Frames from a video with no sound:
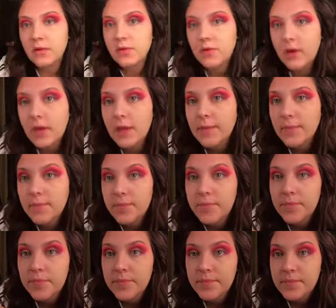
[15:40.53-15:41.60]
Okay.
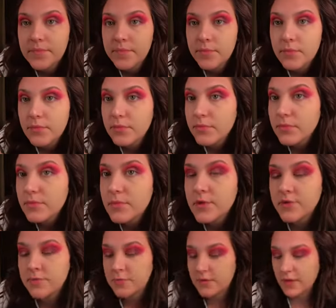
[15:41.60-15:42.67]

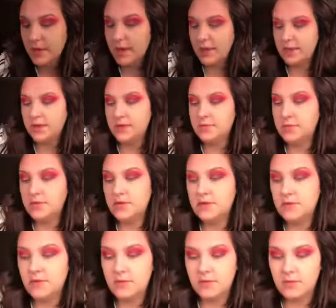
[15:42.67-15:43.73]
Here's what we got. I need to put a
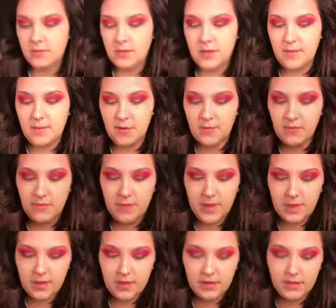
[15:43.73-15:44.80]
little bit more of that purple
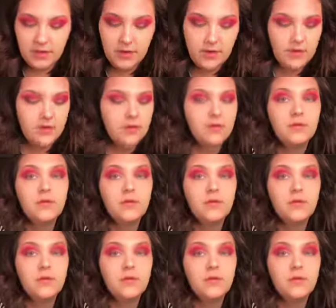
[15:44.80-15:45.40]
back on there.